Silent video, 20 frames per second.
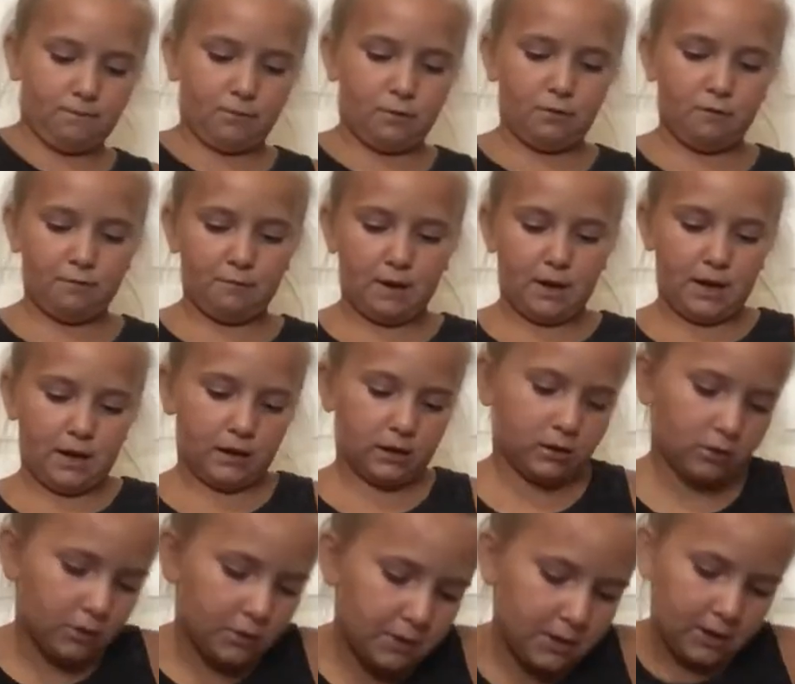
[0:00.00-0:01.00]
with my
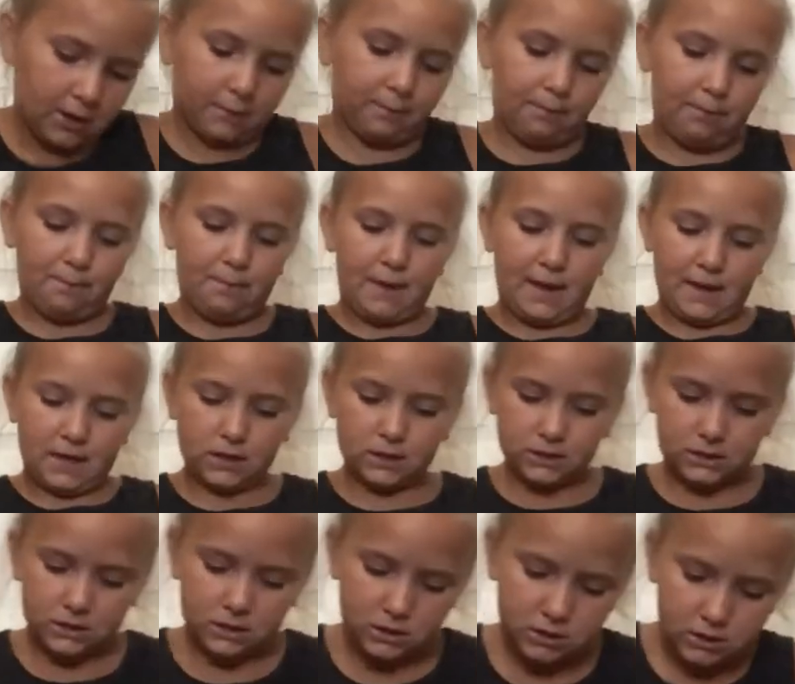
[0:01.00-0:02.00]
glow in the dark
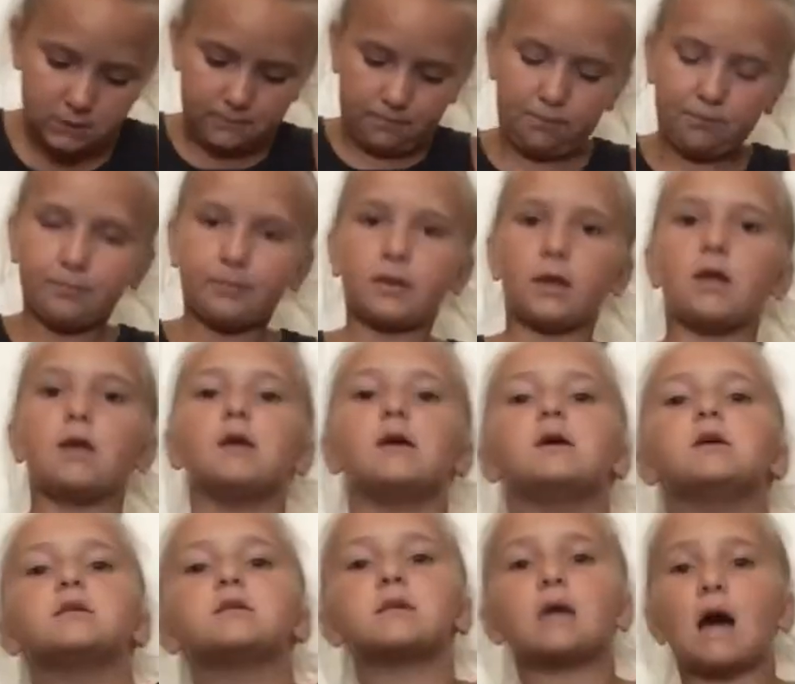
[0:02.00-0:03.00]
paint
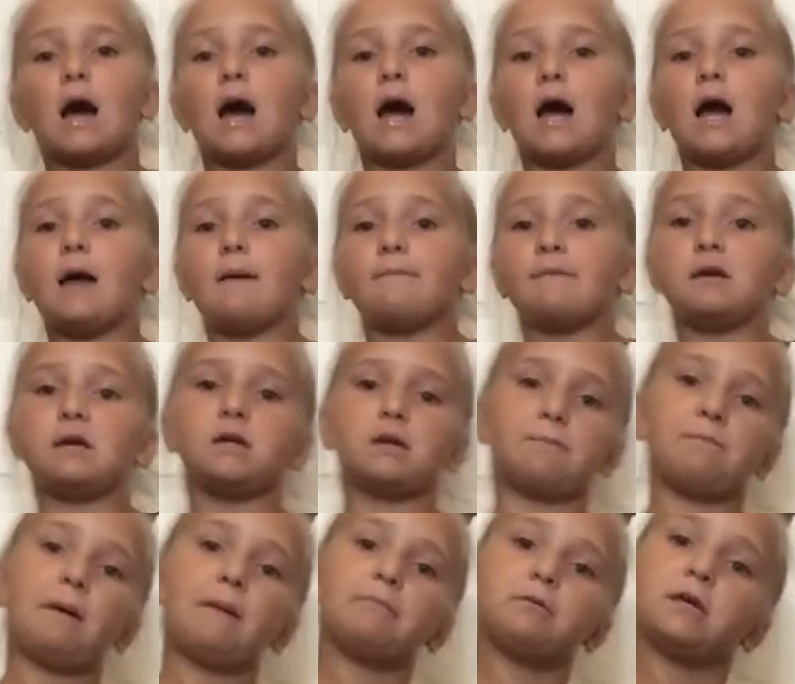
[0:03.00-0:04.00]
is I made a
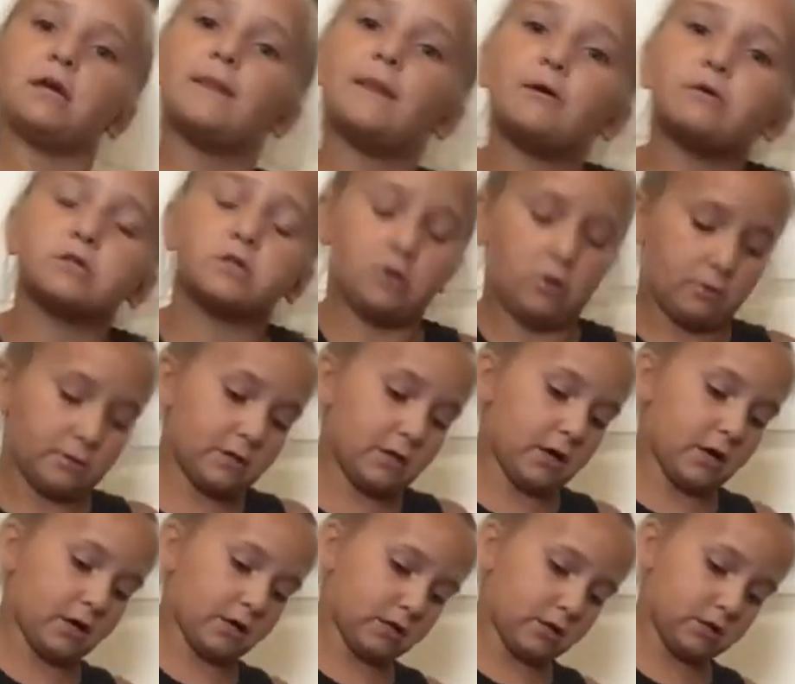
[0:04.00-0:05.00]
pumpkin that was glow in the
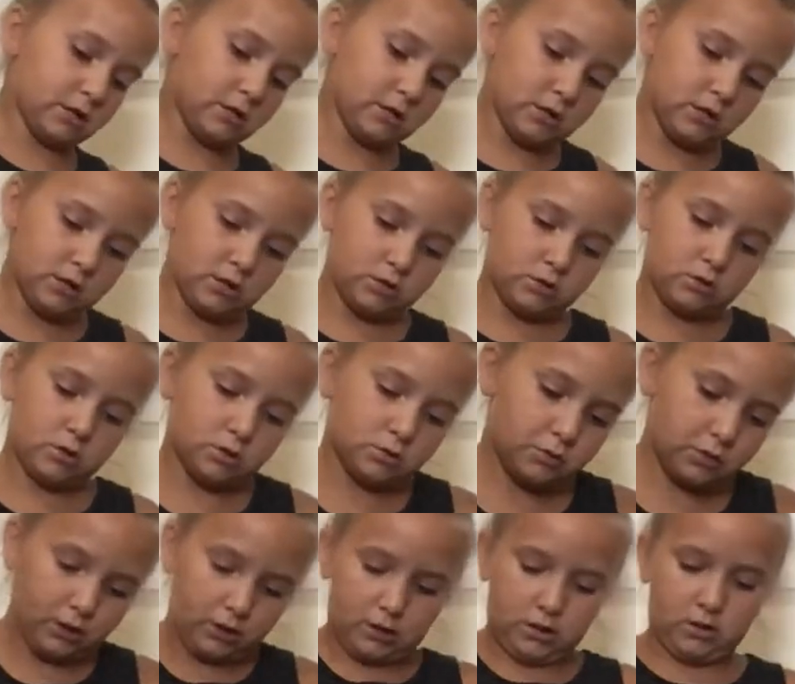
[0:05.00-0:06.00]
dark. So it was
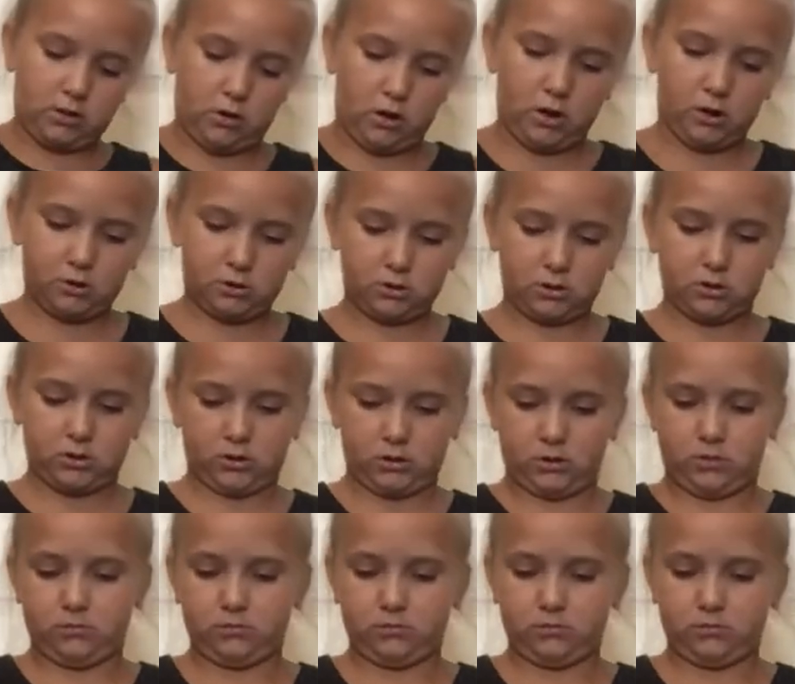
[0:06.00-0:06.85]
really awesome.